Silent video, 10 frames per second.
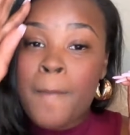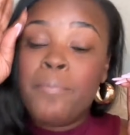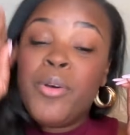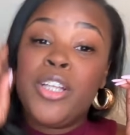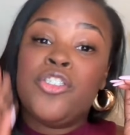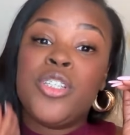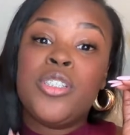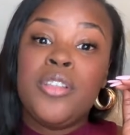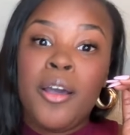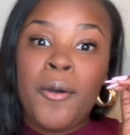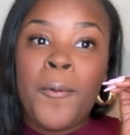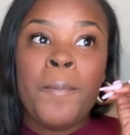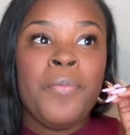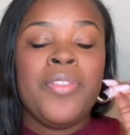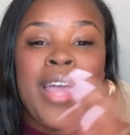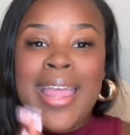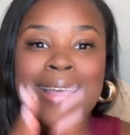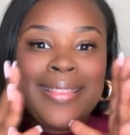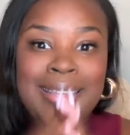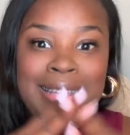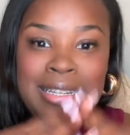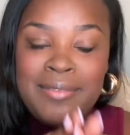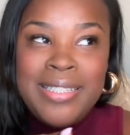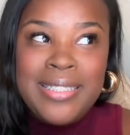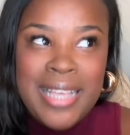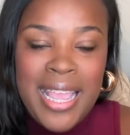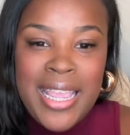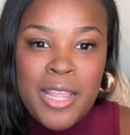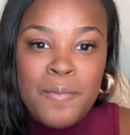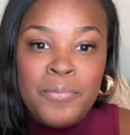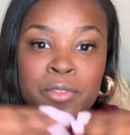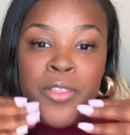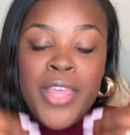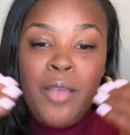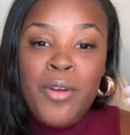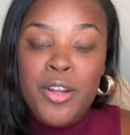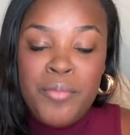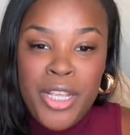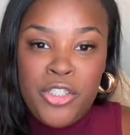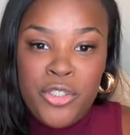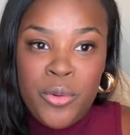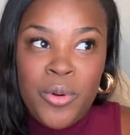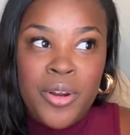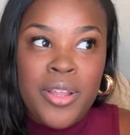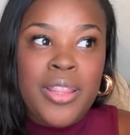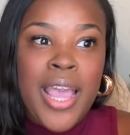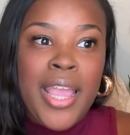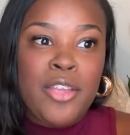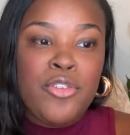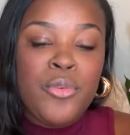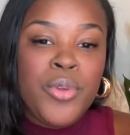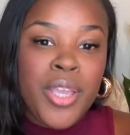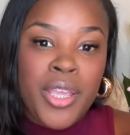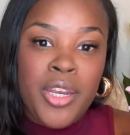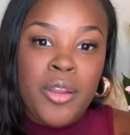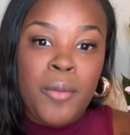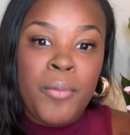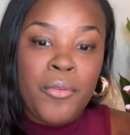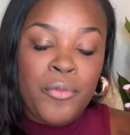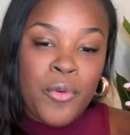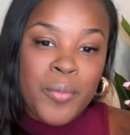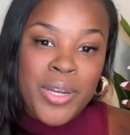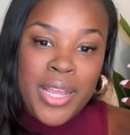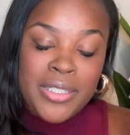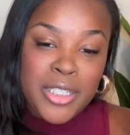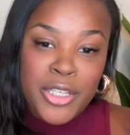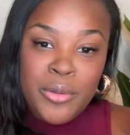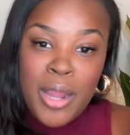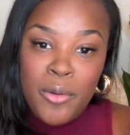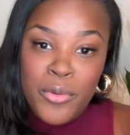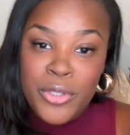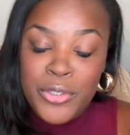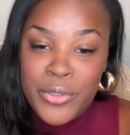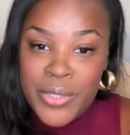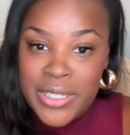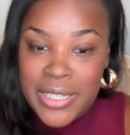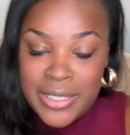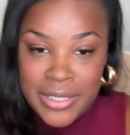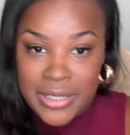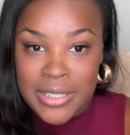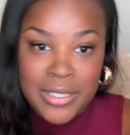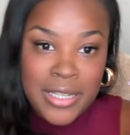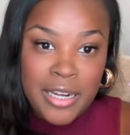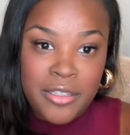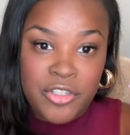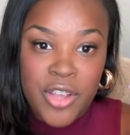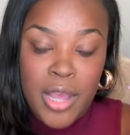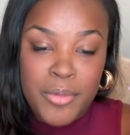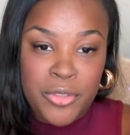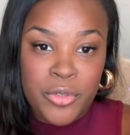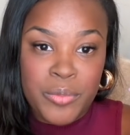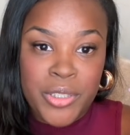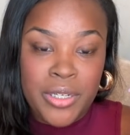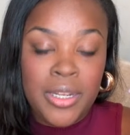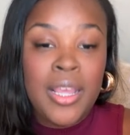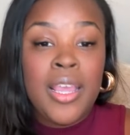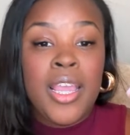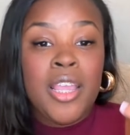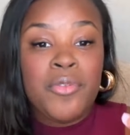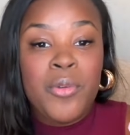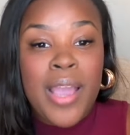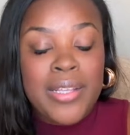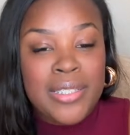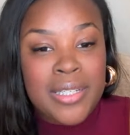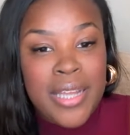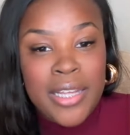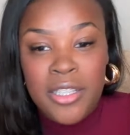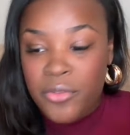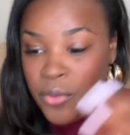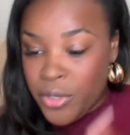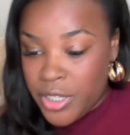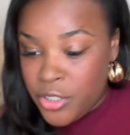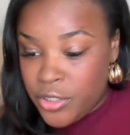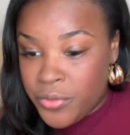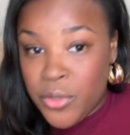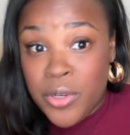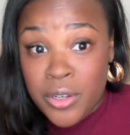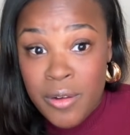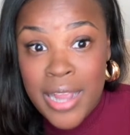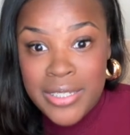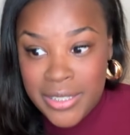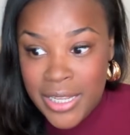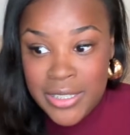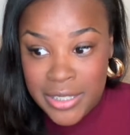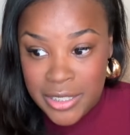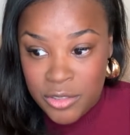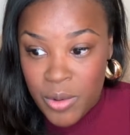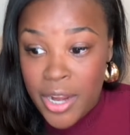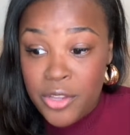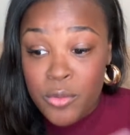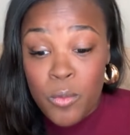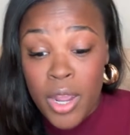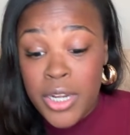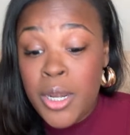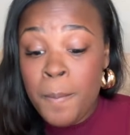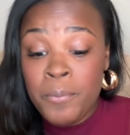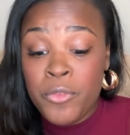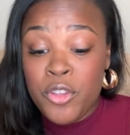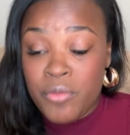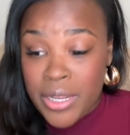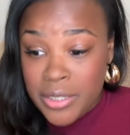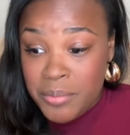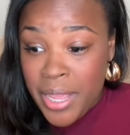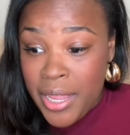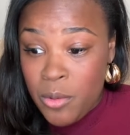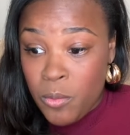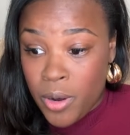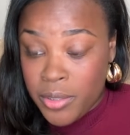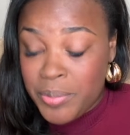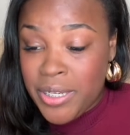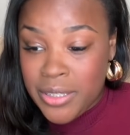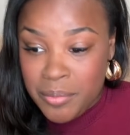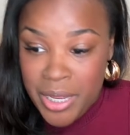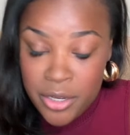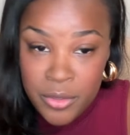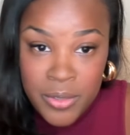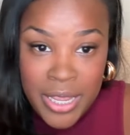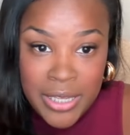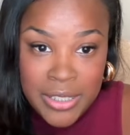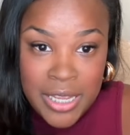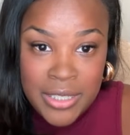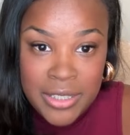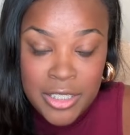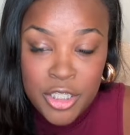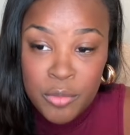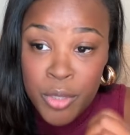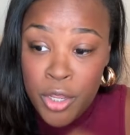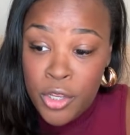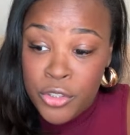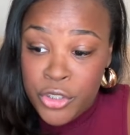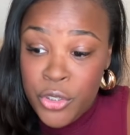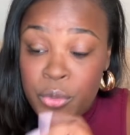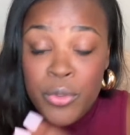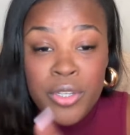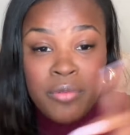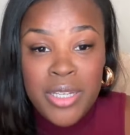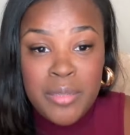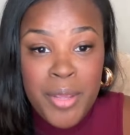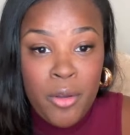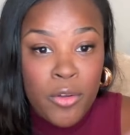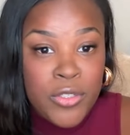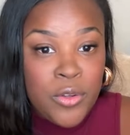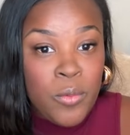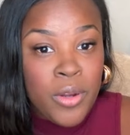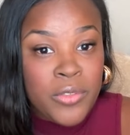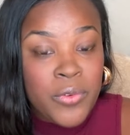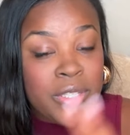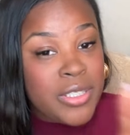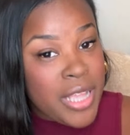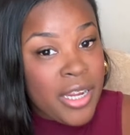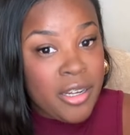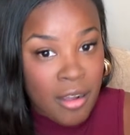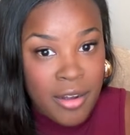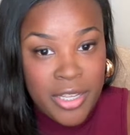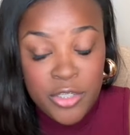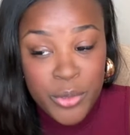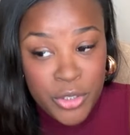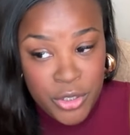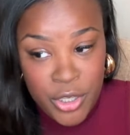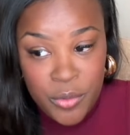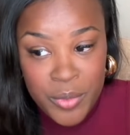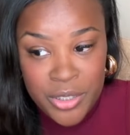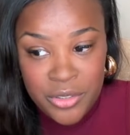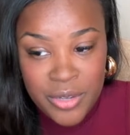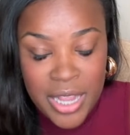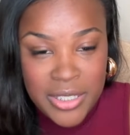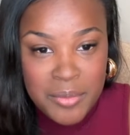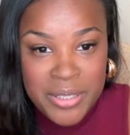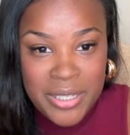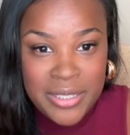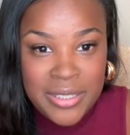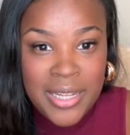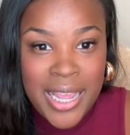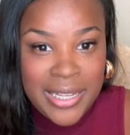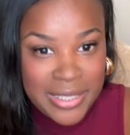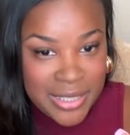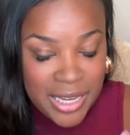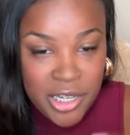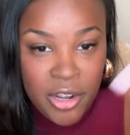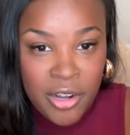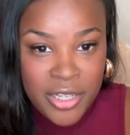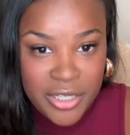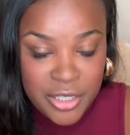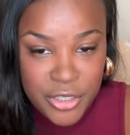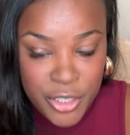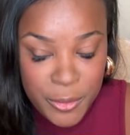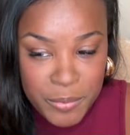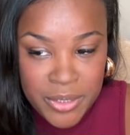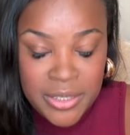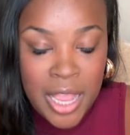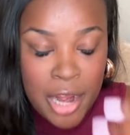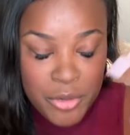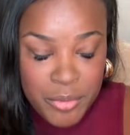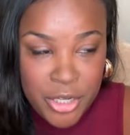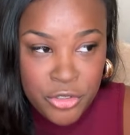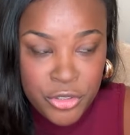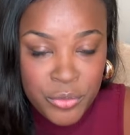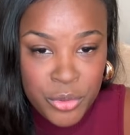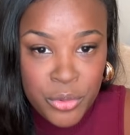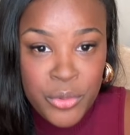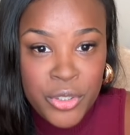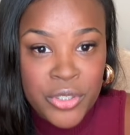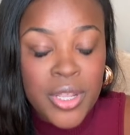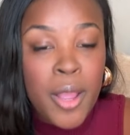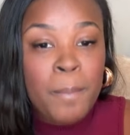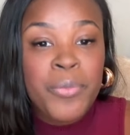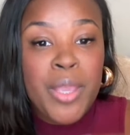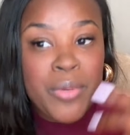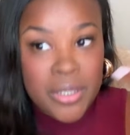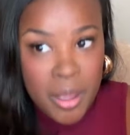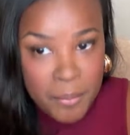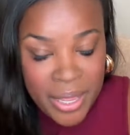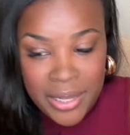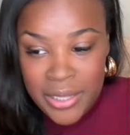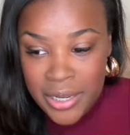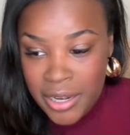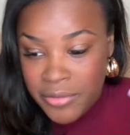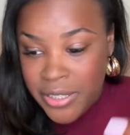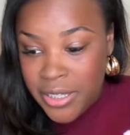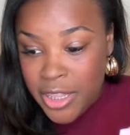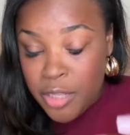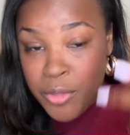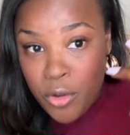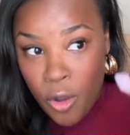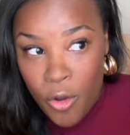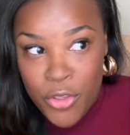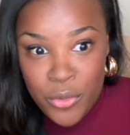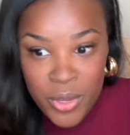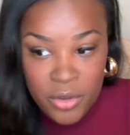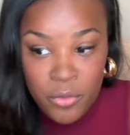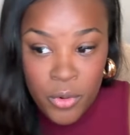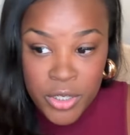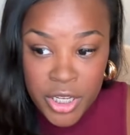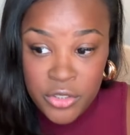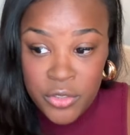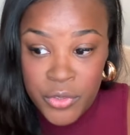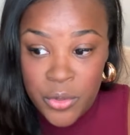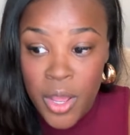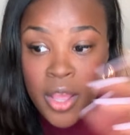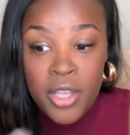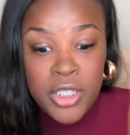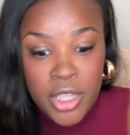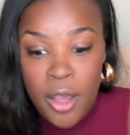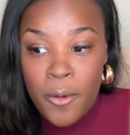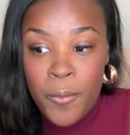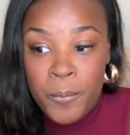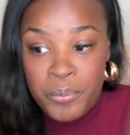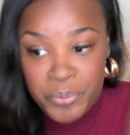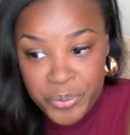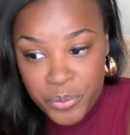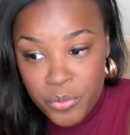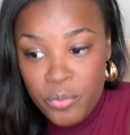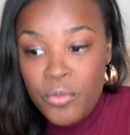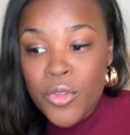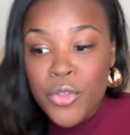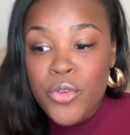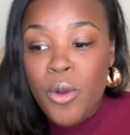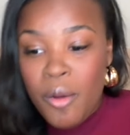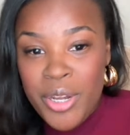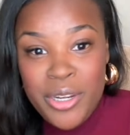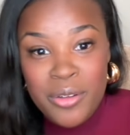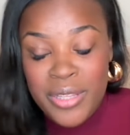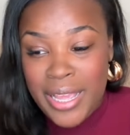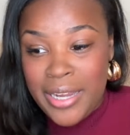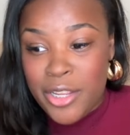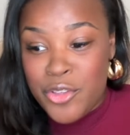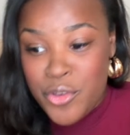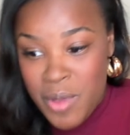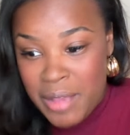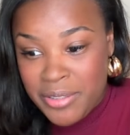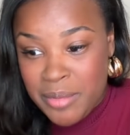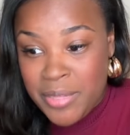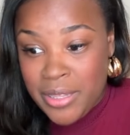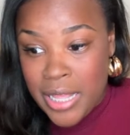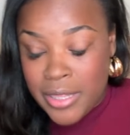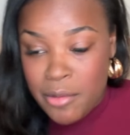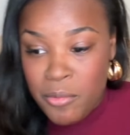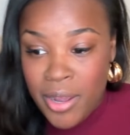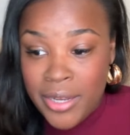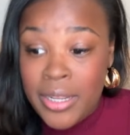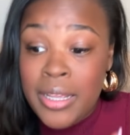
But just know that at the end of the day, they want to make sure that you can perform and execute out on the duties that's listed inside of the job description. If you got selected for an interview, congratulations, right? One, your resume worked because it made it through the ATS system. Two, your resume also worked for the second audience, which is humans. You guys hear me say this a lot. The second audience is humans, hiring managers and recruiters. It was compelling enough to get them to call you in for an interview. So you already know that you have something that they want.